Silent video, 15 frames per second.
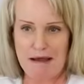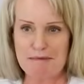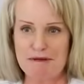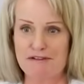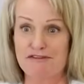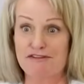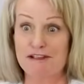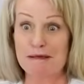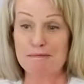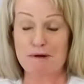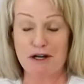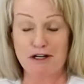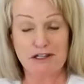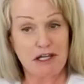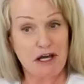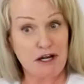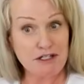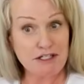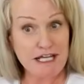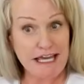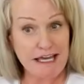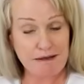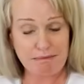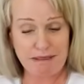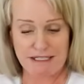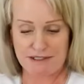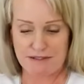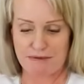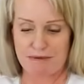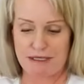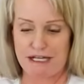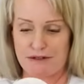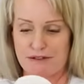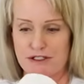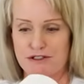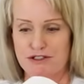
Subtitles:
I'm going to flip our large handpiece around